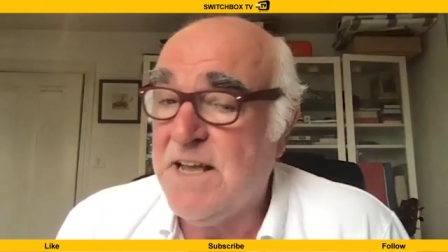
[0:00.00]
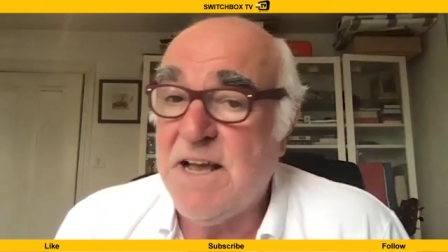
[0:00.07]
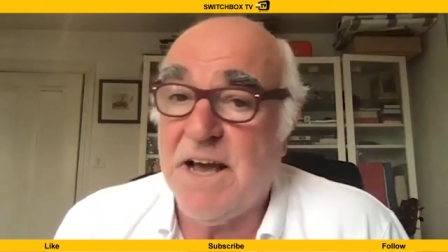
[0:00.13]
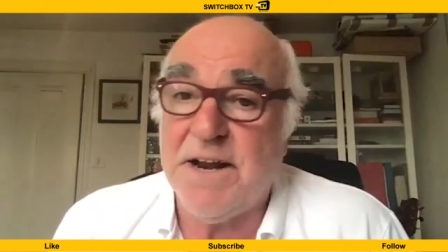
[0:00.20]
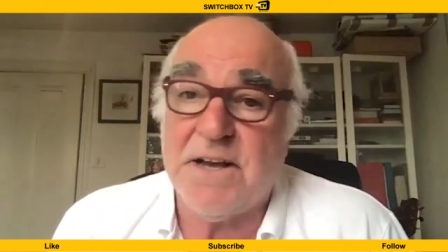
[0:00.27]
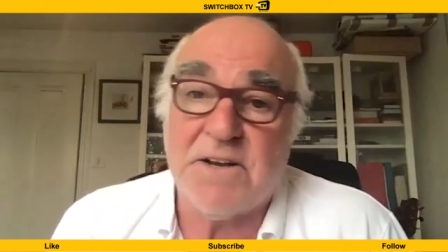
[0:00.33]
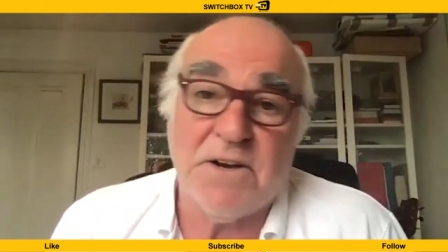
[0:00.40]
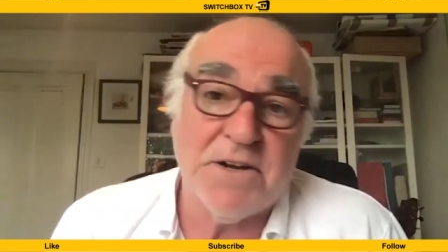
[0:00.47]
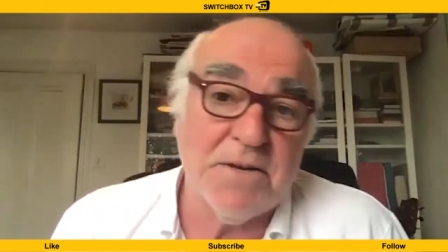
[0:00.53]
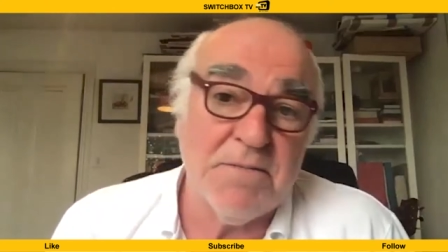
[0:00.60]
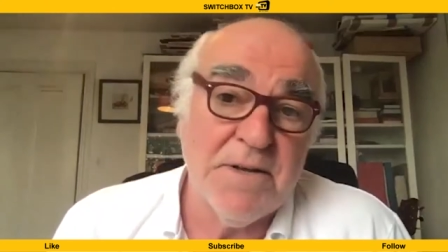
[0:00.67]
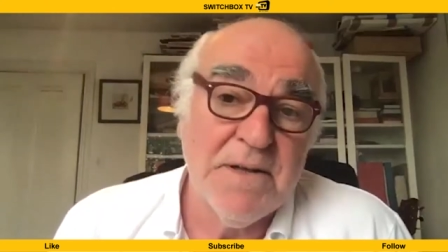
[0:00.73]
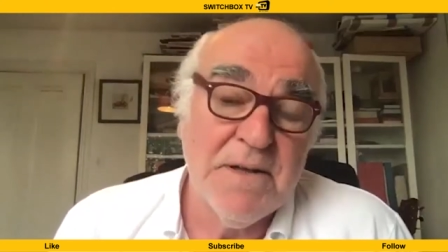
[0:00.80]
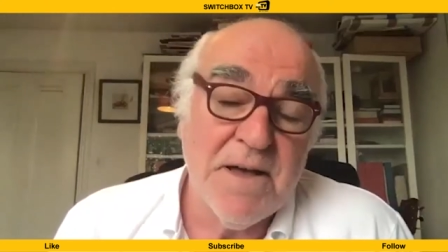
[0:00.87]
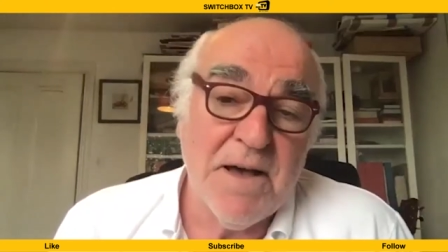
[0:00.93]
And I got a
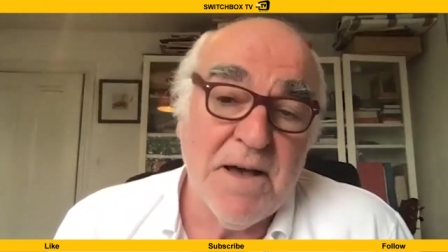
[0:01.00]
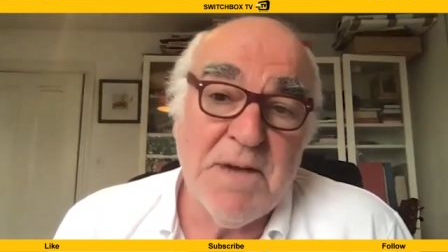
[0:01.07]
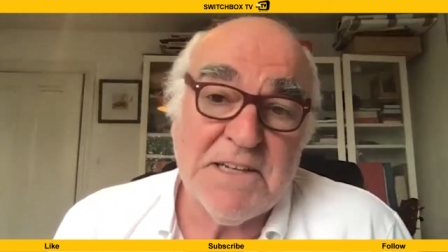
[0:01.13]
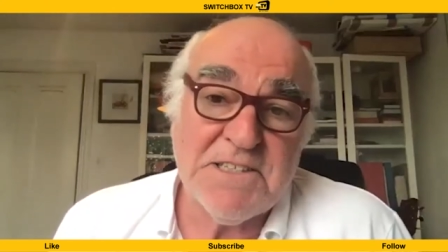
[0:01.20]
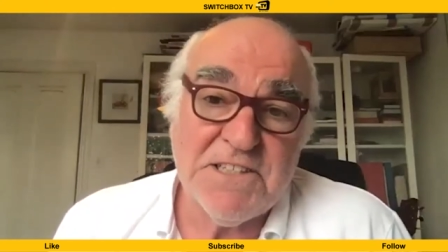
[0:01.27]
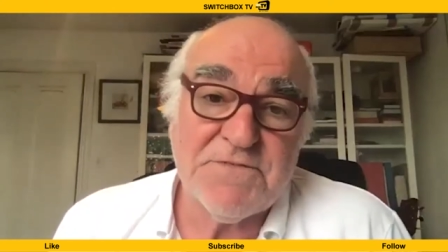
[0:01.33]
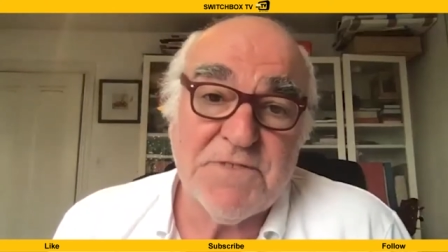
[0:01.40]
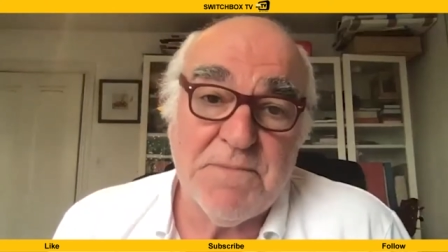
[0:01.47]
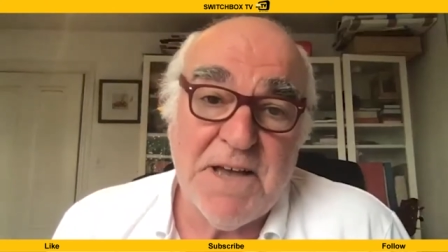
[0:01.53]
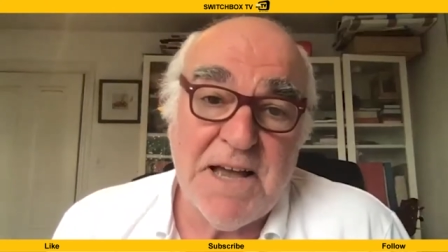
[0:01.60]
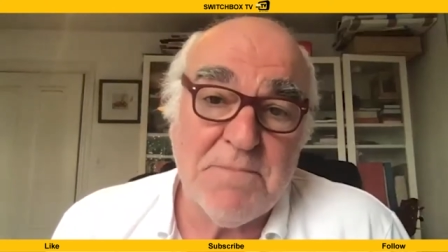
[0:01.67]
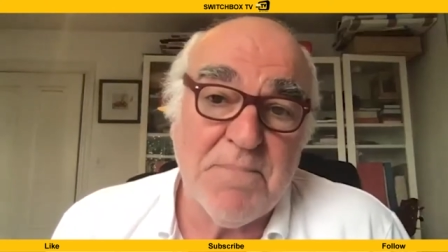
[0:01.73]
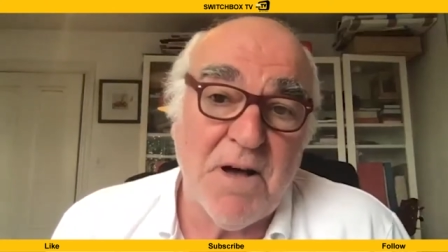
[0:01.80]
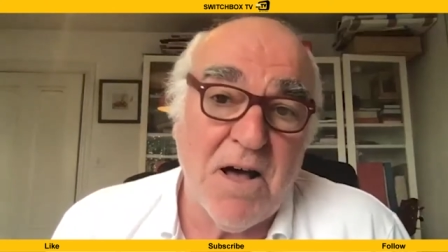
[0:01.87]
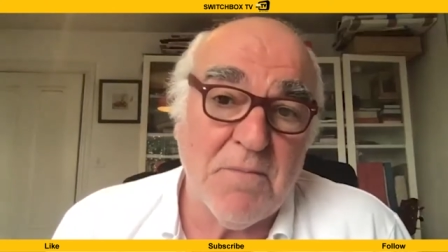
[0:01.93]
message from the
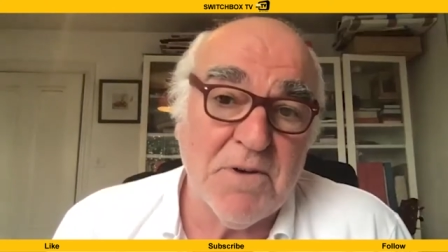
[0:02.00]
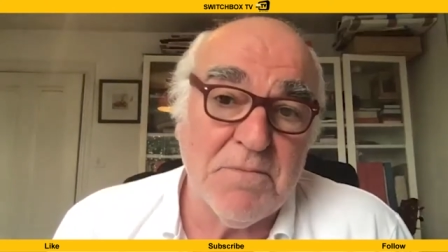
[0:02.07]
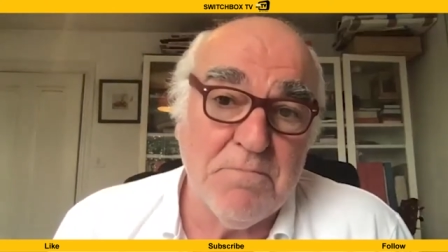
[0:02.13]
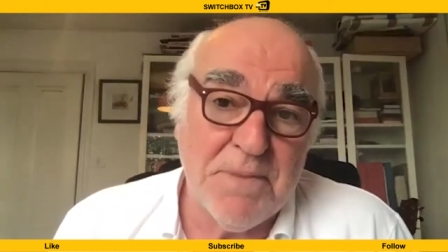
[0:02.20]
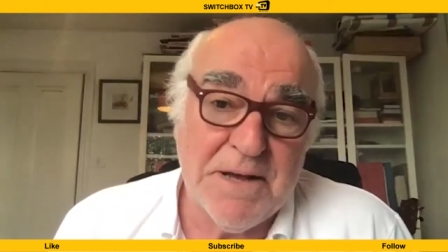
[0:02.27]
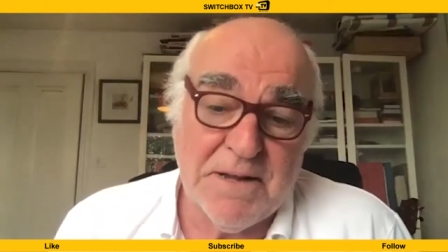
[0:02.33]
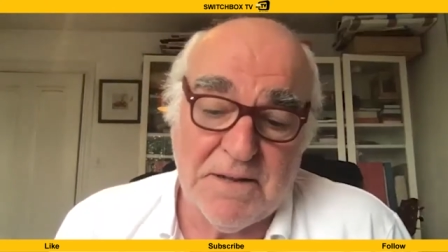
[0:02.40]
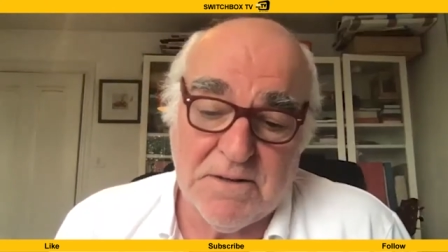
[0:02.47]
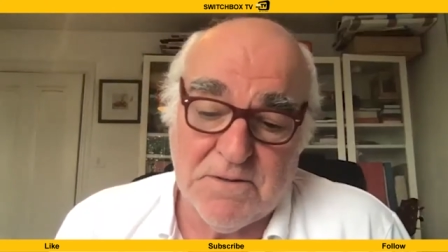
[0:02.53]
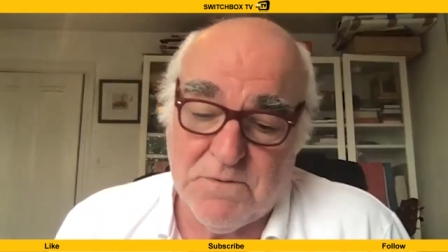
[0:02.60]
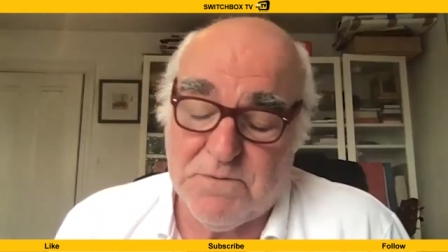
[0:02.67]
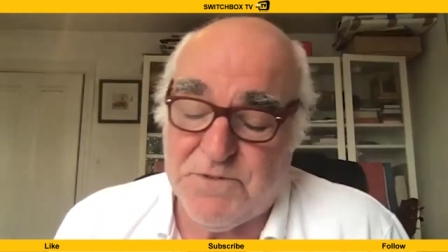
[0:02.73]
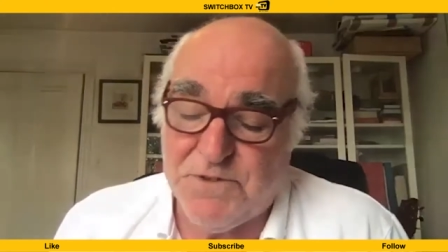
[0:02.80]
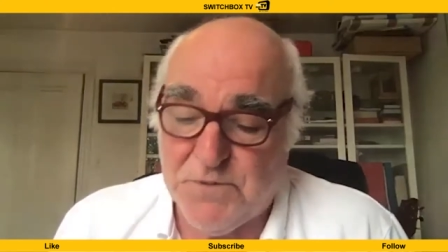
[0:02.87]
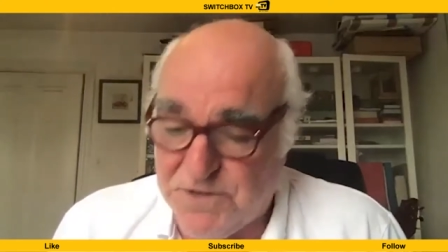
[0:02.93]
head barman, Bill,
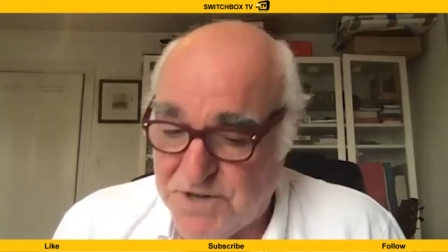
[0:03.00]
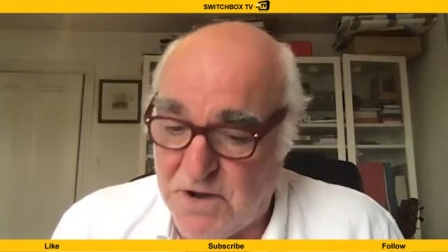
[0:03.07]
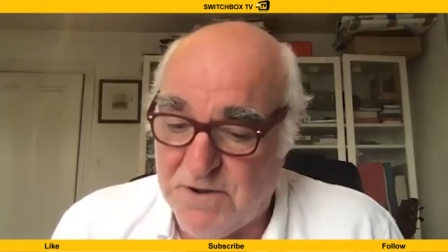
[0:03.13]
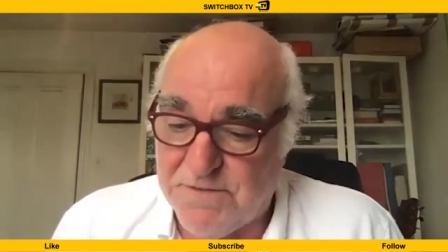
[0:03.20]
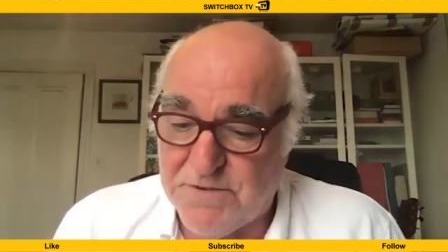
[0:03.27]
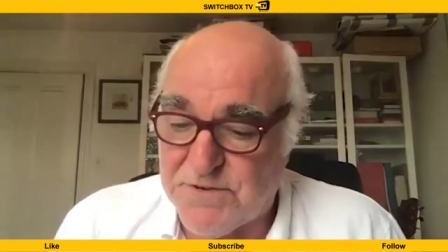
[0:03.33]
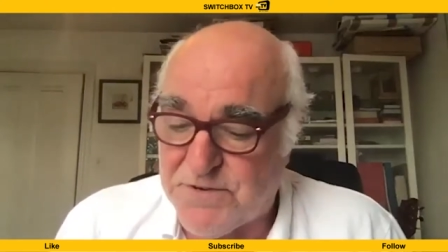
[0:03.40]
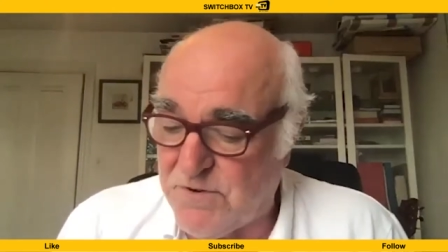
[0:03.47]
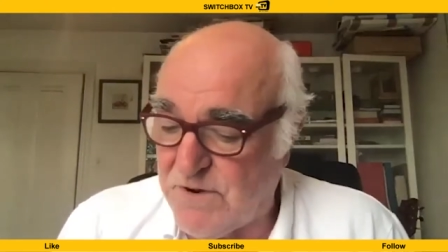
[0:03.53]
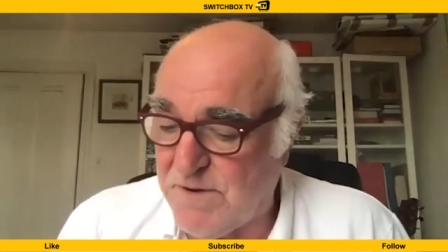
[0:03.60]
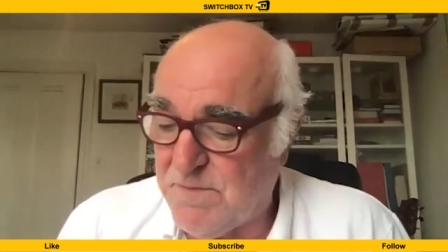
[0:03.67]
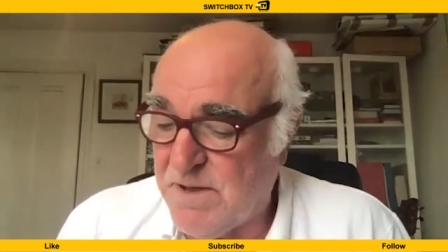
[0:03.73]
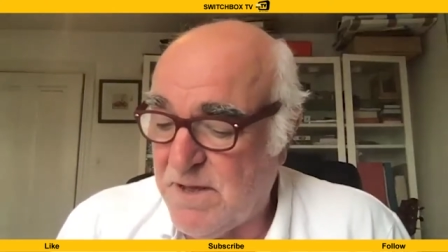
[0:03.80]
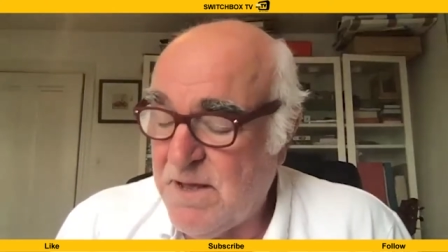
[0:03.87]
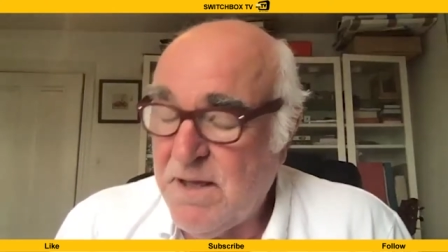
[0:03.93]
who you'd know if you saw him,